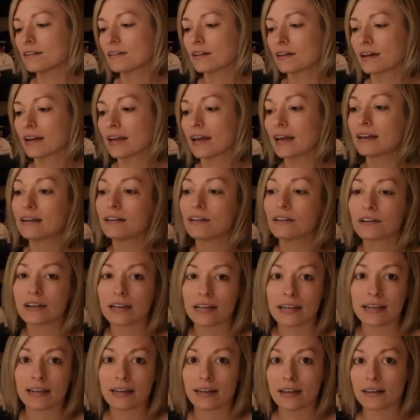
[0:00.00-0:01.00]
Again,
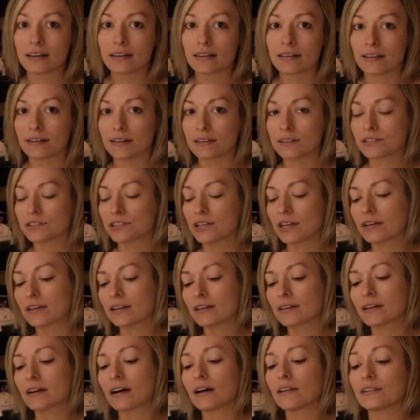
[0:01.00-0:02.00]
looking at the
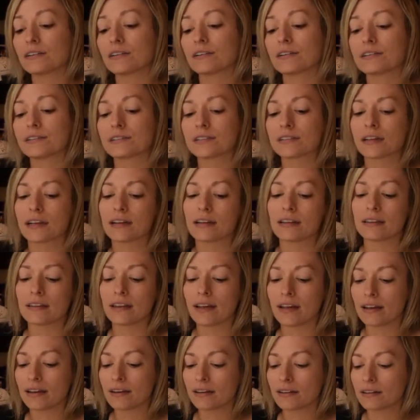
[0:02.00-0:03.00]
Shannon colors and
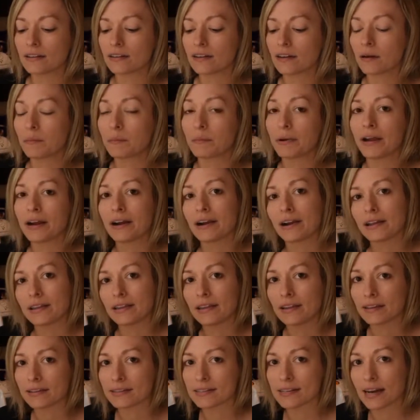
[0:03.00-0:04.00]
then comparing
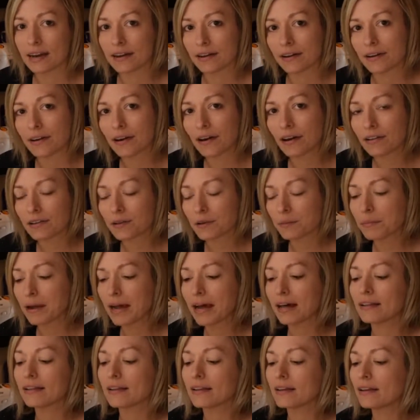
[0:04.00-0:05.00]
the entire color
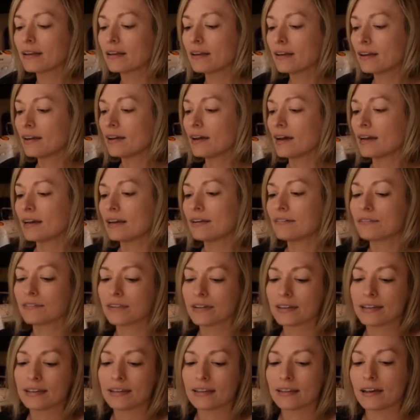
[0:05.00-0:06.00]
palette, I didn't
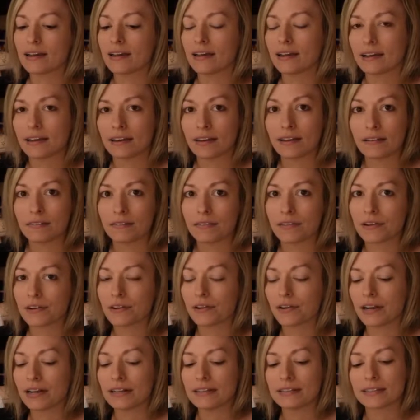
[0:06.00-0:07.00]
really like any of the
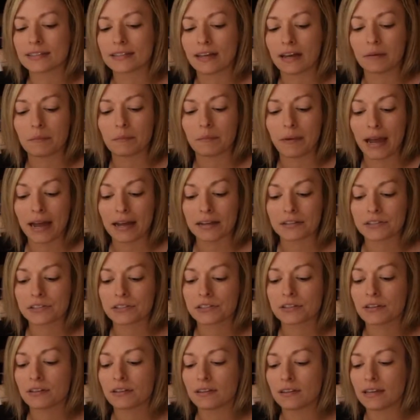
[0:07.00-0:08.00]
greens that
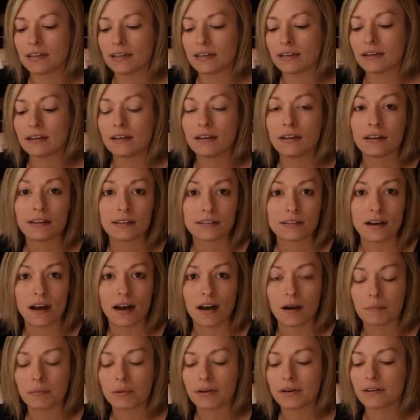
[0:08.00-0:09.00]
matched the
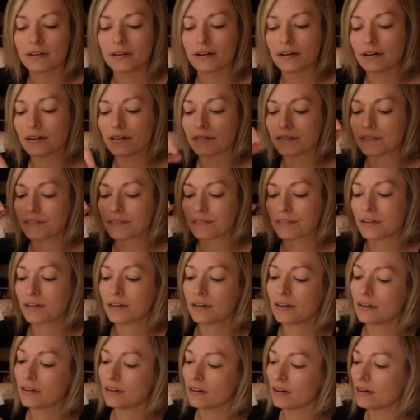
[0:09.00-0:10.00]
top of
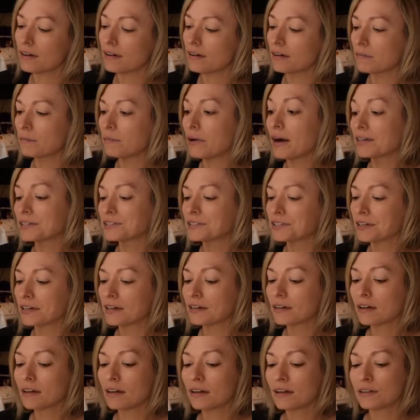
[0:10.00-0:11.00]

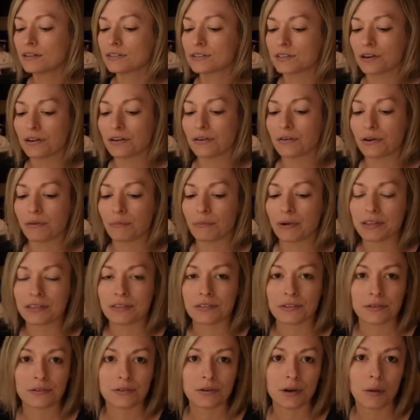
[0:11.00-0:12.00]
Matcha. So I went
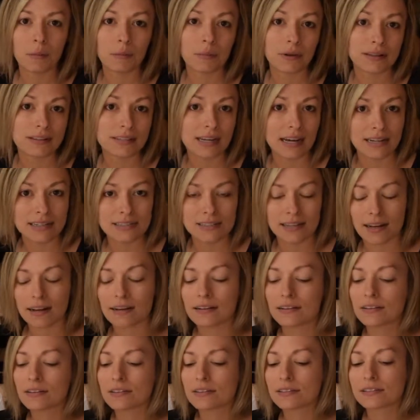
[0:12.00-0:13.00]
through Hope and
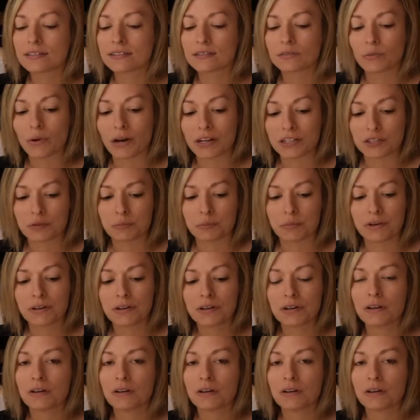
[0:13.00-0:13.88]
Textiles swatch book